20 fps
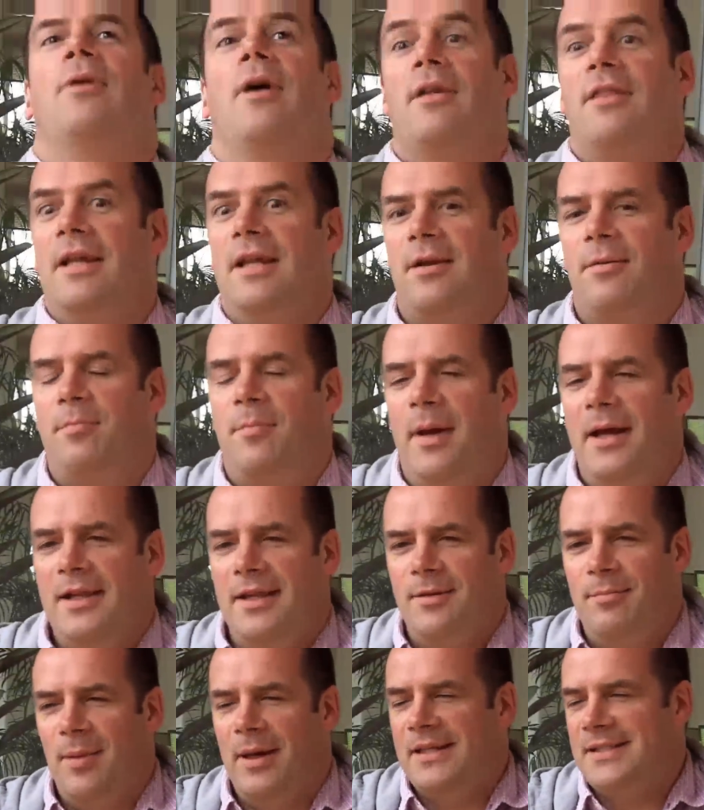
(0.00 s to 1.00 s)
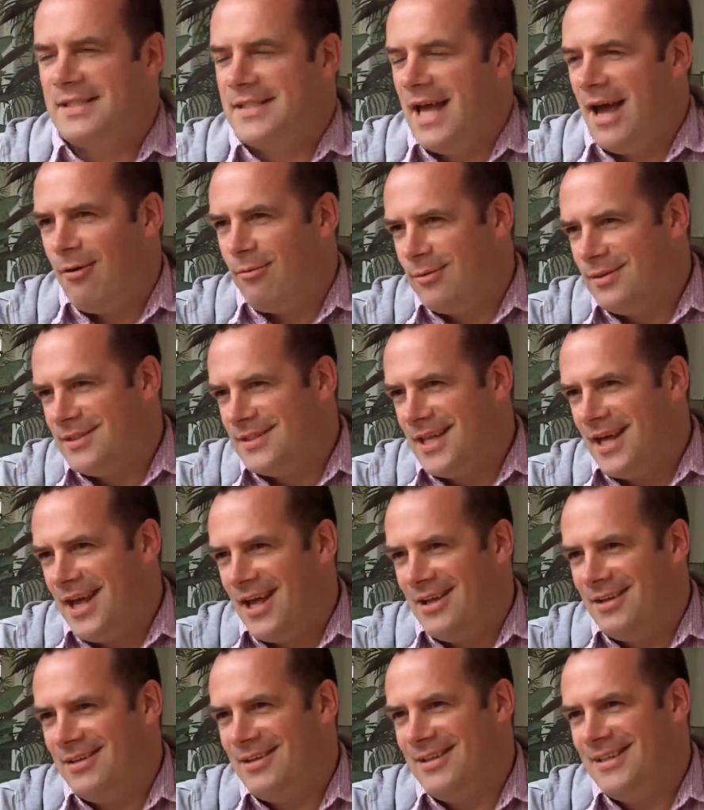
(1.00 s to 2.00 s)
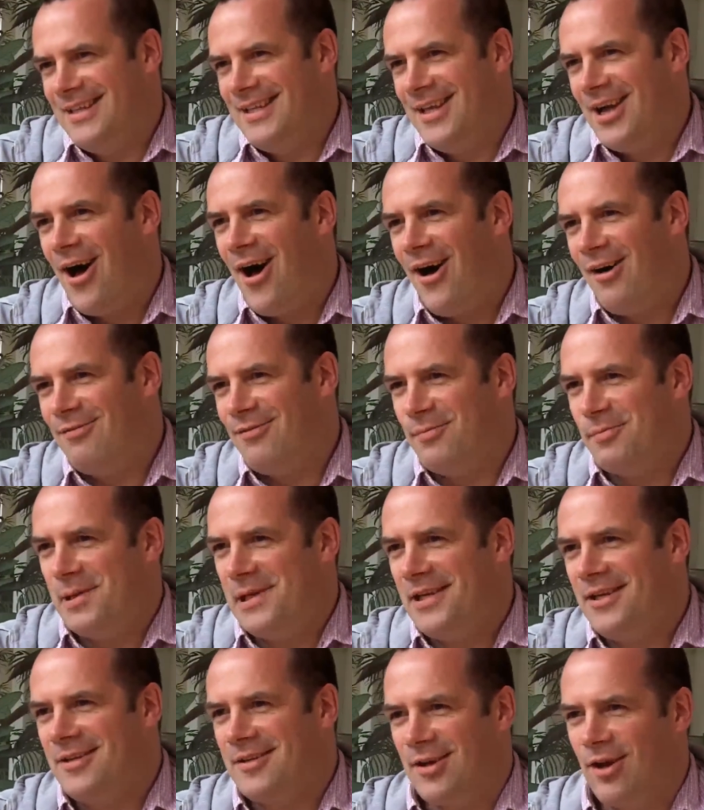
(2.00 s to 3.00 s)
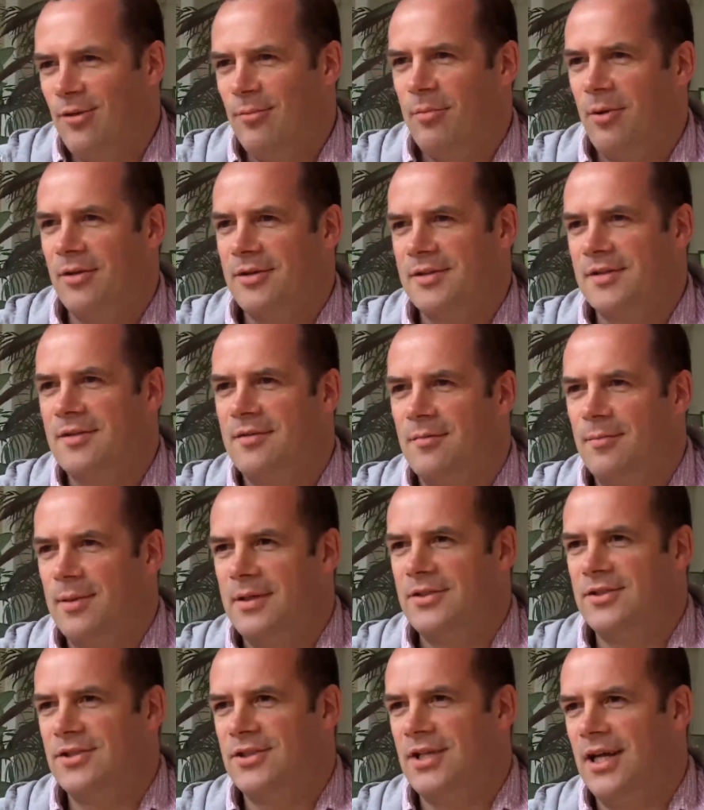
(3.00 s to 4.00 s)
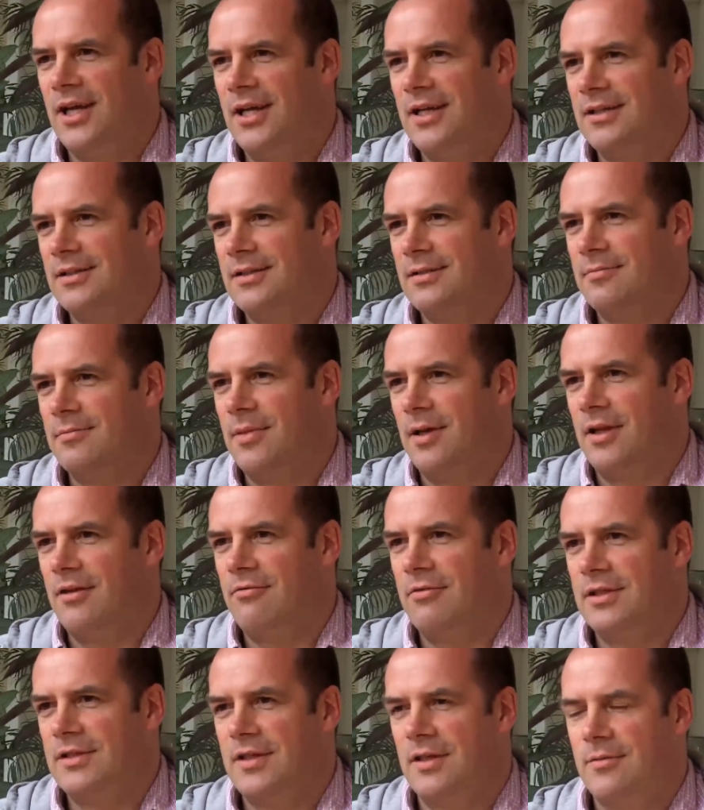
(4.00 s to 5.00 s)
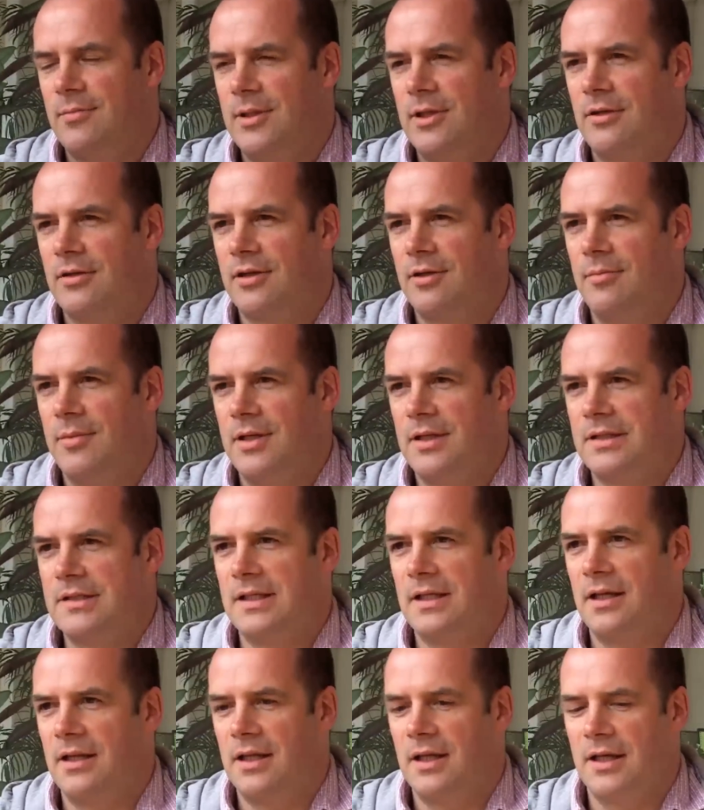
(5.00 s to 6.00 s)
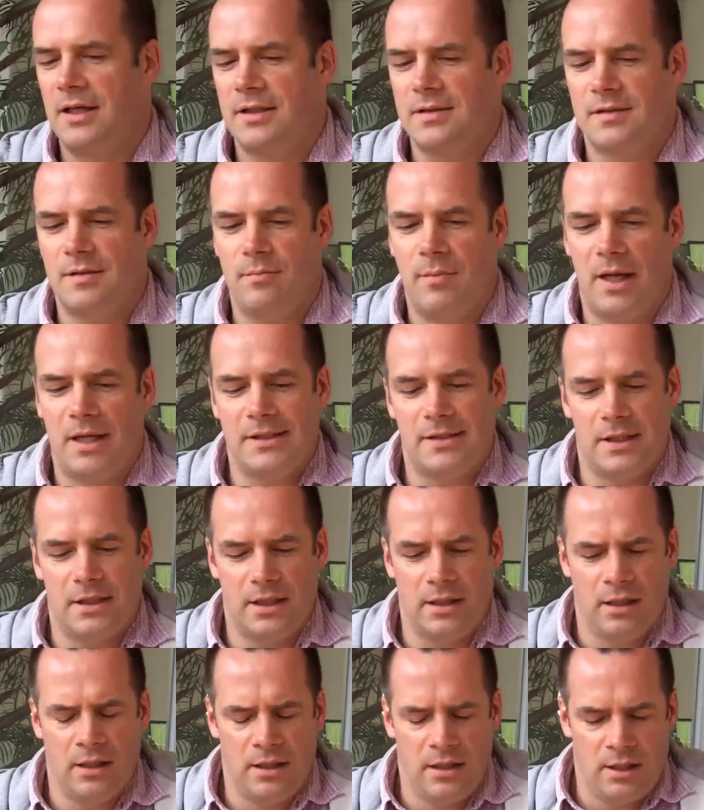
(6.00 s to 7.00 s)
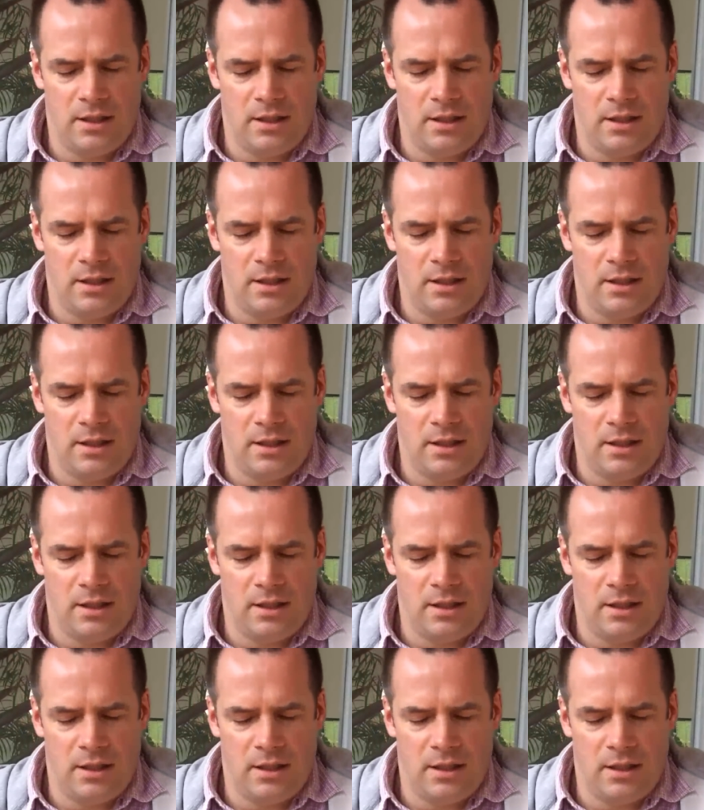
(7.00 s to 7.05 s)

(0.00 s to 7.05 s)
Well, I think the best stat is that the 500,000 coupons that have been shared by the RetailMeNot community. I think that's amazing.